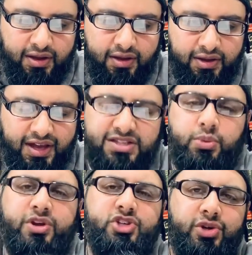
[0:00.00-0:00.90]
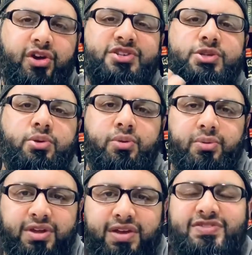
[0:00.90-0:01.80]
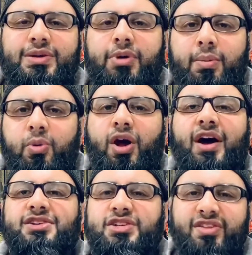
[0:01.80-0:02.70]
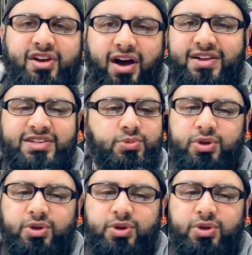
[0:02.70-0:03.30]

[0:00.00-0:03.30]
yes, one should also give some abroad to the causes.